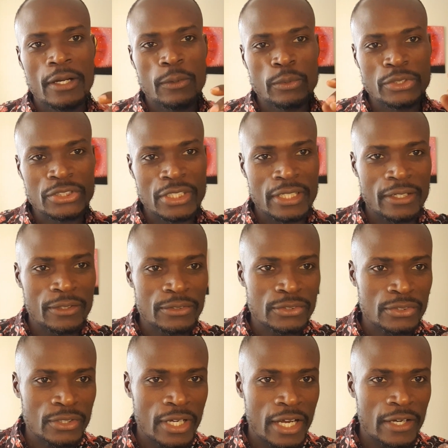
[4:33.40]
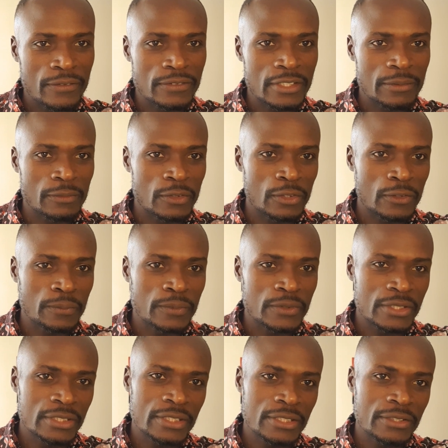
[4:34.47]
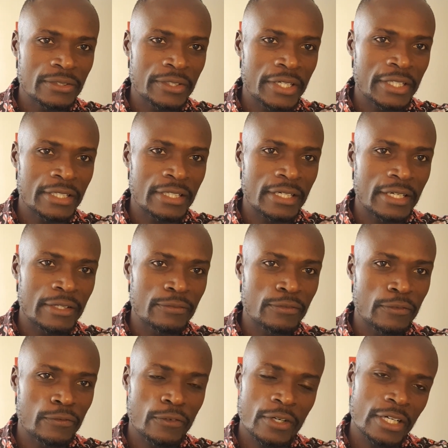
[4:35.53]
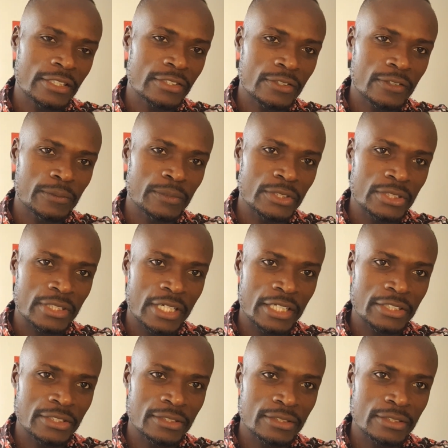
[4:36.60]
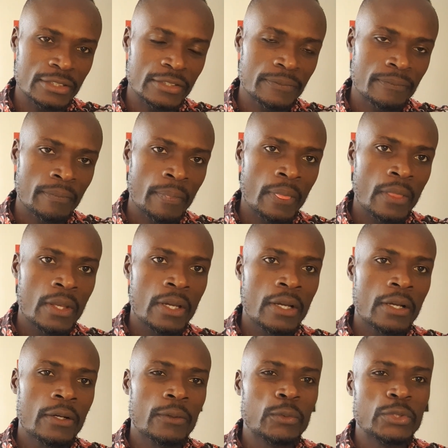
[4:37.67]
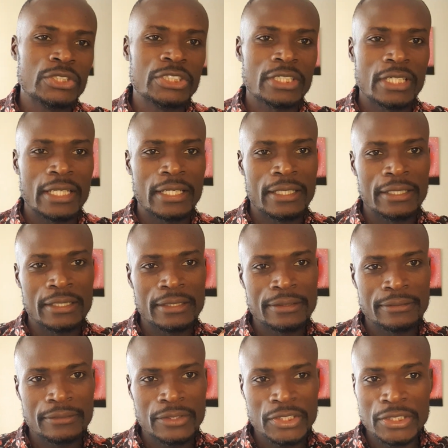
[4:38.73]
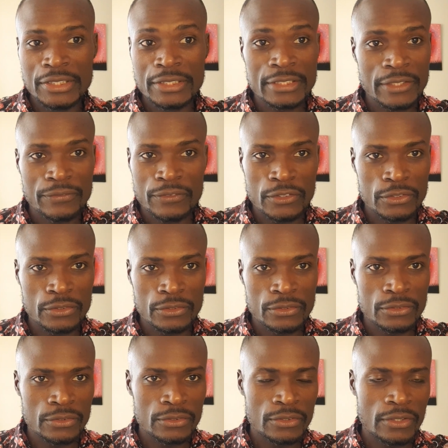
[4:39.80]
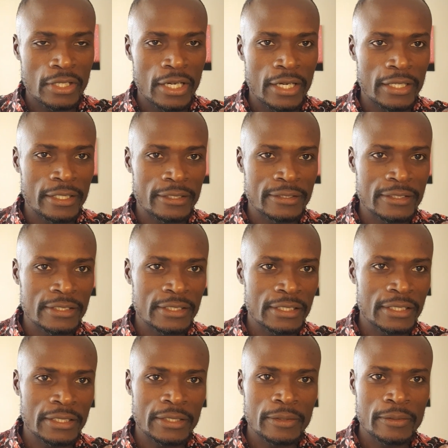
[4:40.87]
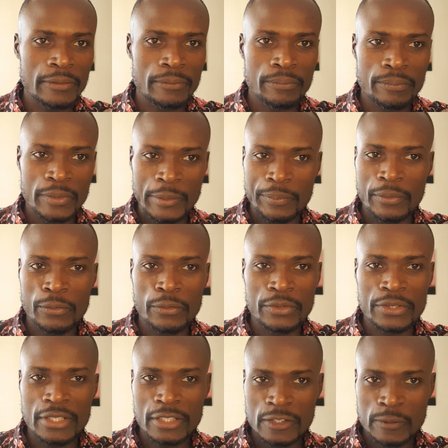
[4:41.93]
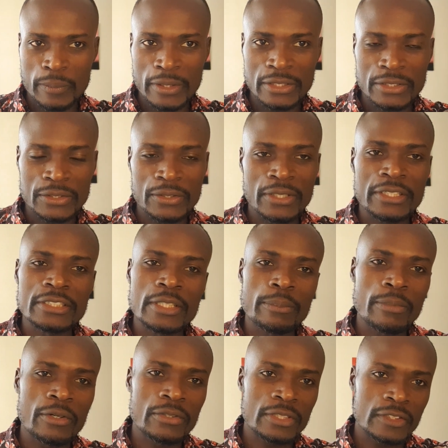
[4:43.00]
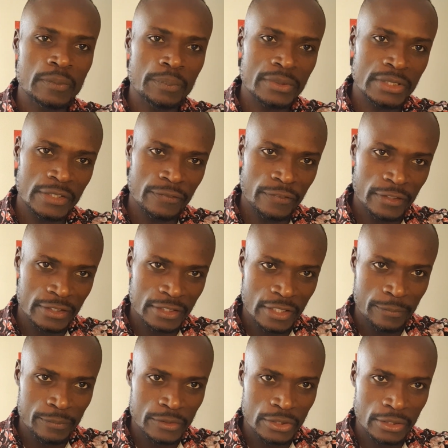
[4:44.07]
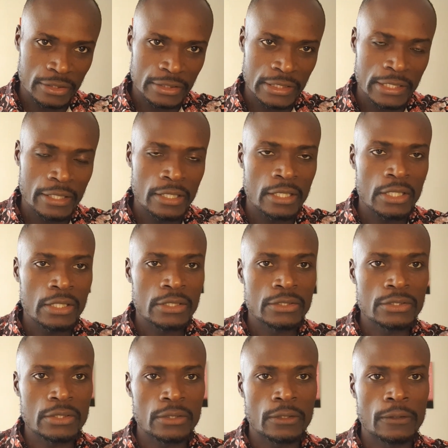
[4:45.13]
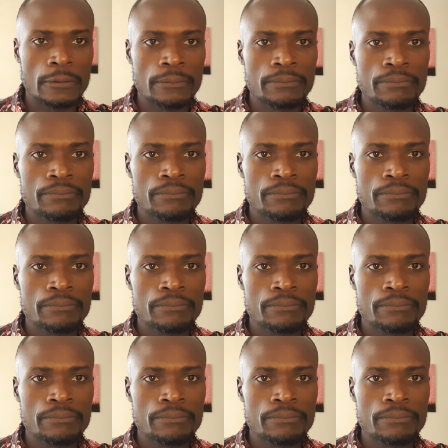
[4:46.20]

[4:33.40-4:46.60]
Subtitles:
We shall also have some groups sitting together for focus group discussions. We shall interview, let's say, people with expert knowledge about a specific subject. So